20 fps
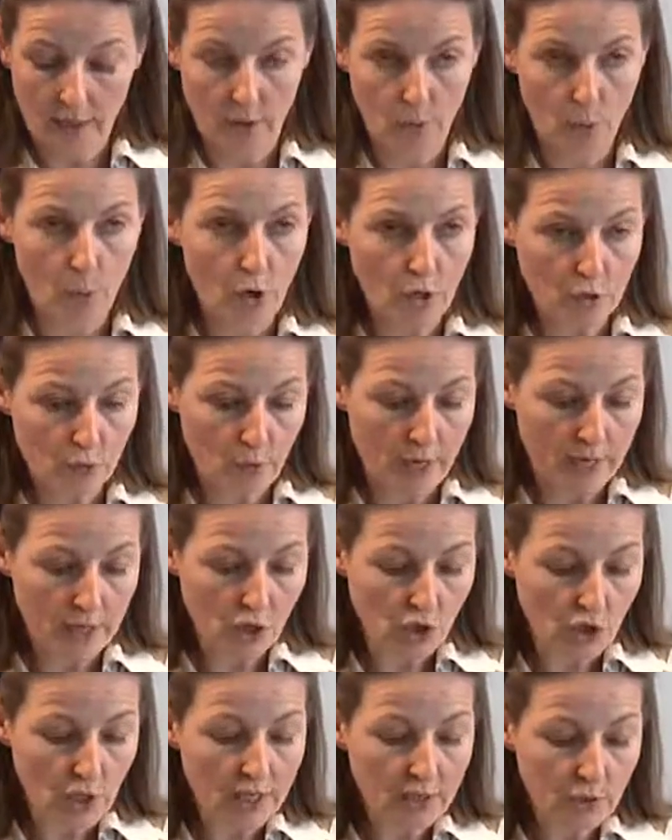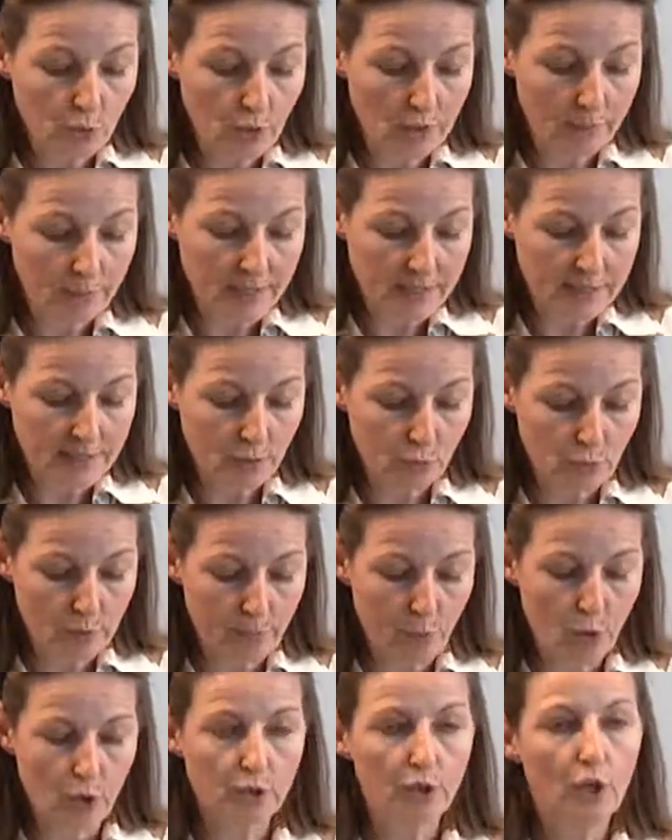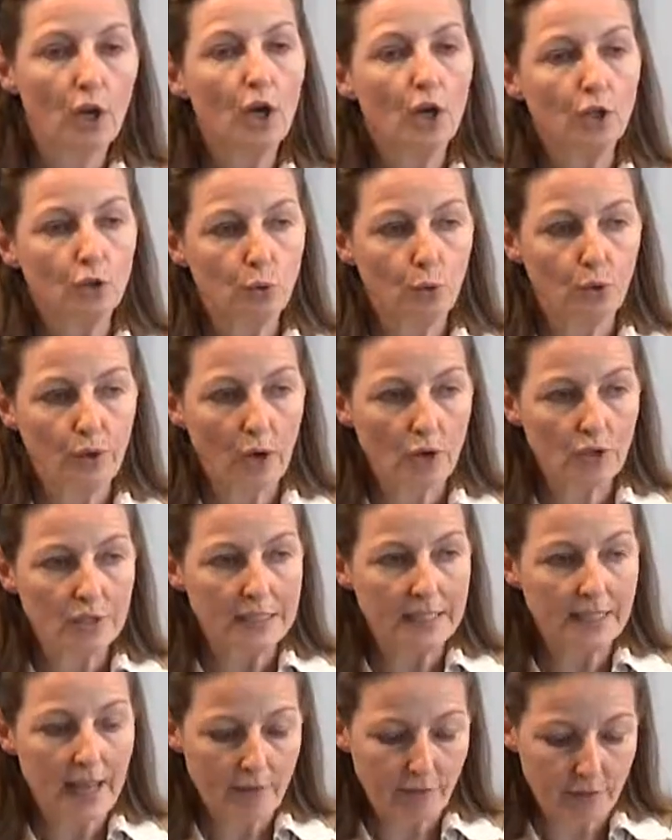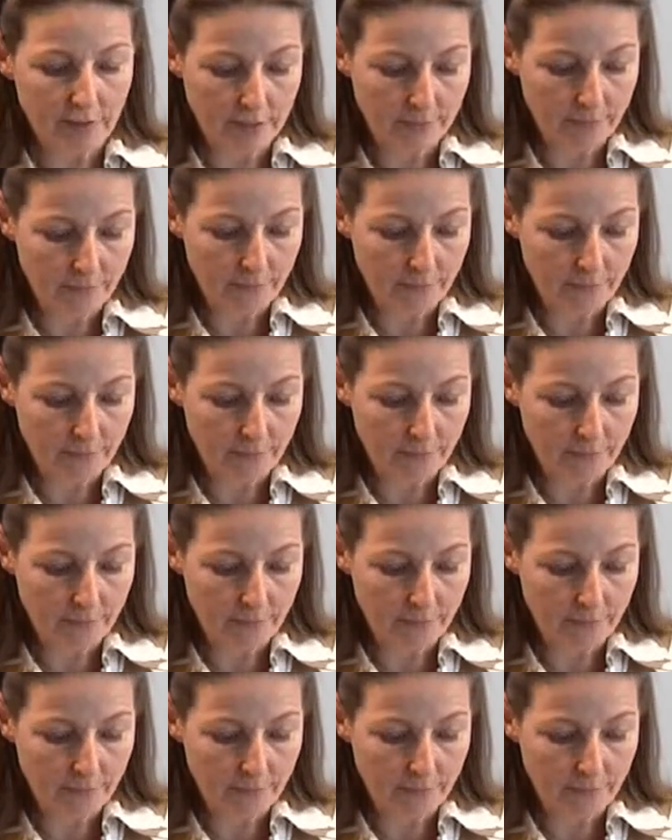world range in Doing Business report 2011.